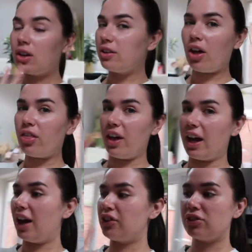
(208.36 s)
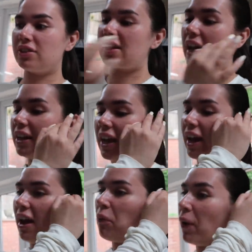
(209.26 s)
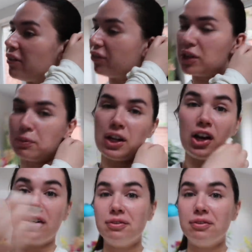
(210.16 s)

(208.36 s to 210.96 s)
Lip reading: Nothing. I just stand here and wait for it to go.